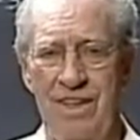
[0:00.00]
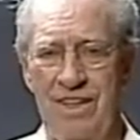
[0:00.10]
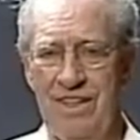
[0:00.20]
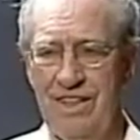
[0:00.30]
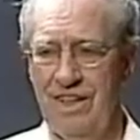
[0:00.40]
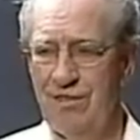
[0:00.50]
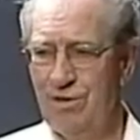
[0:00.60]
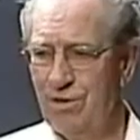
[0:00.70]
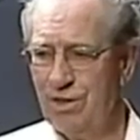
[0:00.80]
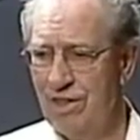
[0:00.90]
I had a
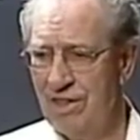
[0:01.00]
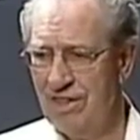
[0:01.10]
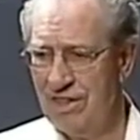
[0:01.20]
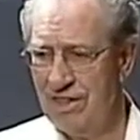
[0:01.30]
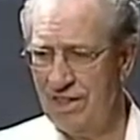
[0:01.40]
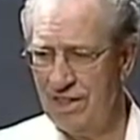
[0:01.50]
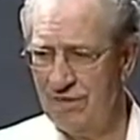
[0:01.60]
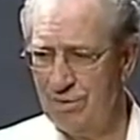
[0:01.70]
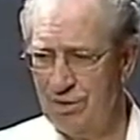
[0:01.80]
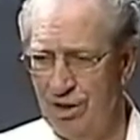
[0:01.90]
phone call the other day
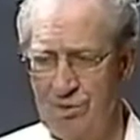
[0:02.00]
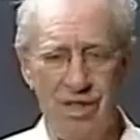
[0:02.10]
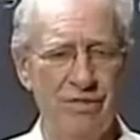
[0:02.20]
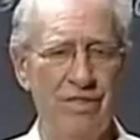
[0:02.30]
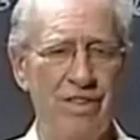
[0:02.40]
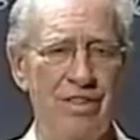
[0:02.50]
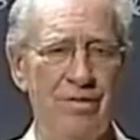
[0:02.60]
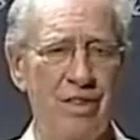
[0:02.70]
from some outfit and